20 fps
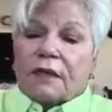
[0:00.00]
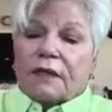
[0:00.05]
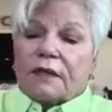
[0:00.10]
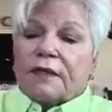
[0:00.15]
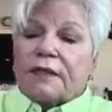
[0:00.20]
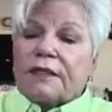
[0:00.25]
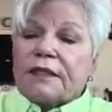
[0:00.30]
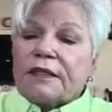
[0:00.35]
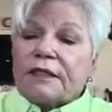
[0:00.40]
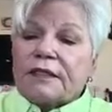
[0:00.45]

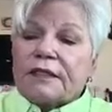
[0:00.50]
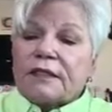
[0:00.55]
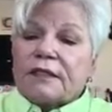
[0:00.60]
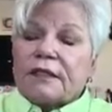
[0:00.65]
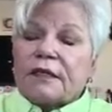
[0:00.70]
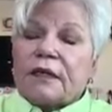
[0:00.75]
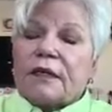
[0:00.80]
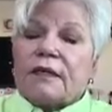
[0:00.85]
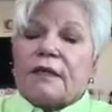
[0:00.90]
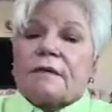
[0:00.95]
these
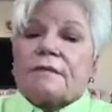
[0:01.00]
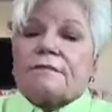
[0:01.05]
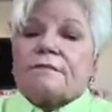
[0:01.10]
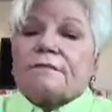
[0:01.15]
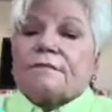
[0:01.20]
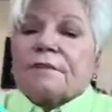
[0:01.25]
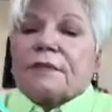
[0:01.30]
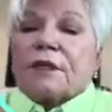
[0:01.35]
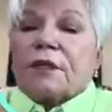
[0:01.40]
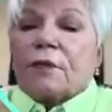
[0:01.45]

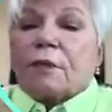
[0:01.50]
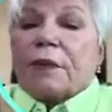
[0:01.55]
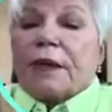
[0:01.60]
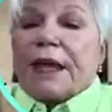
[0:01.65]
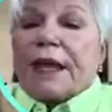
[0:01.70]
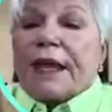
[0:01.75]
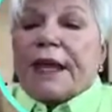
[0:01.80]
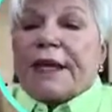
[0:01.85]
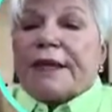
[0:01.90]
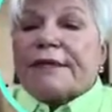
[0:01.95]
little
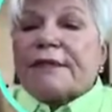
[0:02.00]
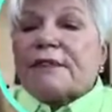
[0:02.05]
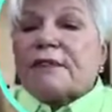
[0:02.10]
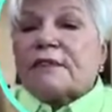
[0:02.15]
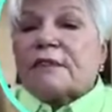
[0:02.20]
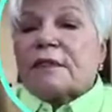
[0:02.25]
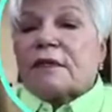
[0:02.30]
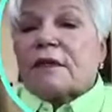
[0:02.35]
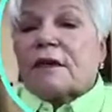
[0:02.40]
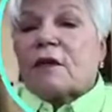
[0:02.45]

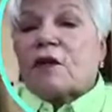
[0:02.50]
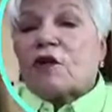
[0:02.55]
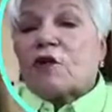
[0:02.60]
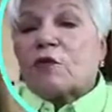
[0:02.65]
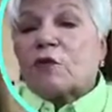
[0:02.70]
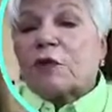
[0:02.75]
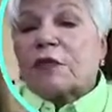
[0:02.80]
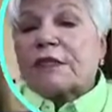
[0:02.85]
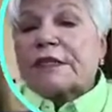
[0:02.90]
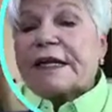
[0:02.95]
pads are
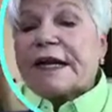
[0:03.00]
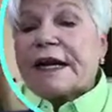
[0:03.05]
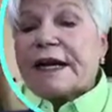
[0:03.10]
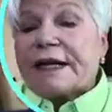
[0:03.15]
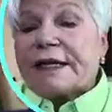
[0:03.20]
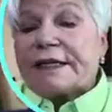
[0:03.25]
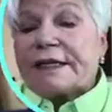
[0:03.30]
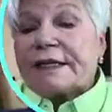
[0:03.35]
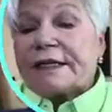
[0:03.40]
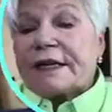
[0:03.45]
really
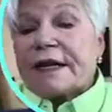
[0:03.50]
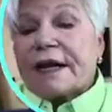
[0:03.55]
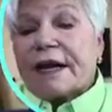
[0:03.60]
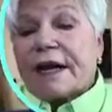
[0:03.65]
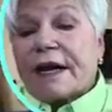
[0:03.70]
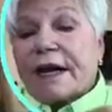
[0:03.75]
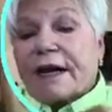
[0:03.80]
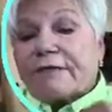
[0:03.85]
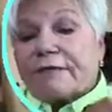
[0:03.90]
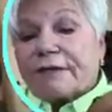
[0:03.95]
handy to
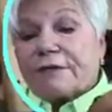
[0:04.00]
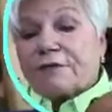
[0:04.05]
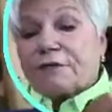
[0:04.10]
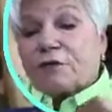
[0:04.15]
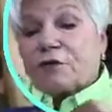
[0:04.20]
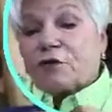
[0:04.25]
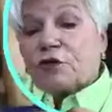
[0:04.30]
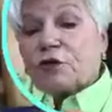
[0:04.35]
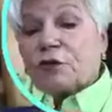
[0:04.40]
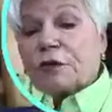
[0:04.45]
have if you
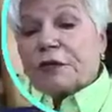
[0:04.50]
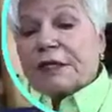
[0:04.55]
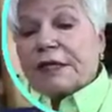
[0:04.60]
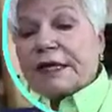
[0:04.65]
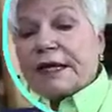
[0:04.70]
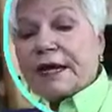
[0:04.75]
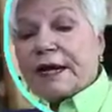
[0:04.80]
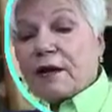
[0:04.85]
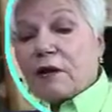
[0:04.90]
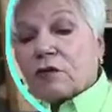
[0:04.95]
do
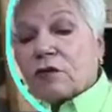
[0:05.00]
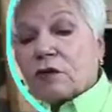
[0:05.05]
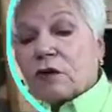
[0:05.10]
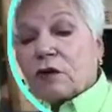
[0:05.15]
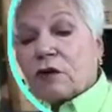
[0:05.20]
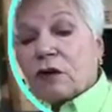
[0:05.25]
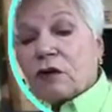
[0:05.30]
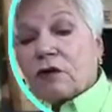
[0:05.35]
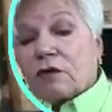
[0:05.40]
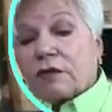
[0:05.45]
any
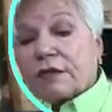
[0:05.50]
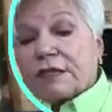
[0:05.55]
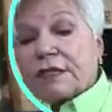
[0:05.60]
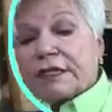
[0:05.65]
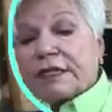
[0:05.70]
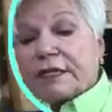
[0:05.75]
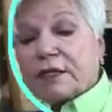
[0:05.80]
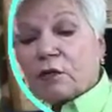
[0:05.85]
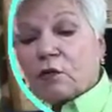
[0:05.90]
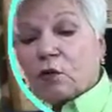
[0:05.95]
alcohol
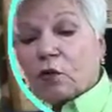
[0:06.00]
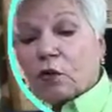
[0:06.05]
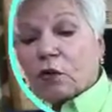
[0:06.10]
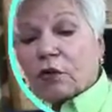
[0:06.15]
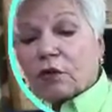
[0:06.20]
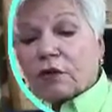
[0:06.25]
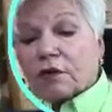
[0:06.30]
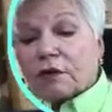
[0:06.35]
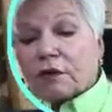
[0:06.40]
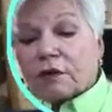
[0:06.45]
ink
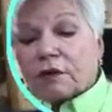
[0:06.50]
work.